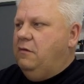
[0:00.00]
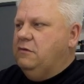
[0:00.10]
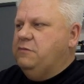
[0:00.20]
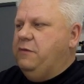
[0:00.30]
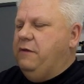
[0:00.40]

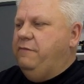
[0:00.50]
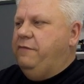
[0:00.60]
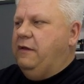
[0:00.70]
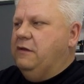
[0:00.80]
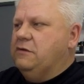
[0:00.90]
just put it in
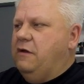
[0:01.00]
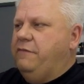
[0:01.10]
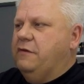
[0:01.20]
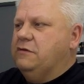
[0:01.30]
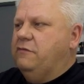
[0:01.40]
finger tight
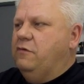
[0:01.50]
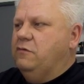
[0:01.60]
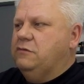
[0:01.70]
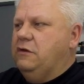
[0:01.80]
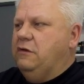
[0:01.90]
first of
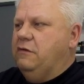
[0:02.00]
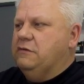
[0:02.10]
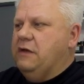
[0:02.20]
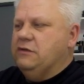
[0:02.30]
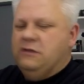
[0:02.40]
all, so you know
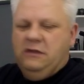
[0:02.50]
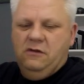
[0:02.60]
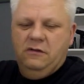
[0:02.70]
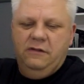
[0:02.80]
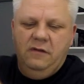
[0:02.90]
it's actually
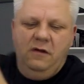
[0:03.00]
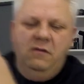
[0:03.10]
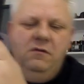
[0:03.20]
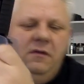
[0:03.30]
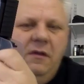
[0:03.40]
gone in the
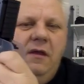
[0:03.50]
hole.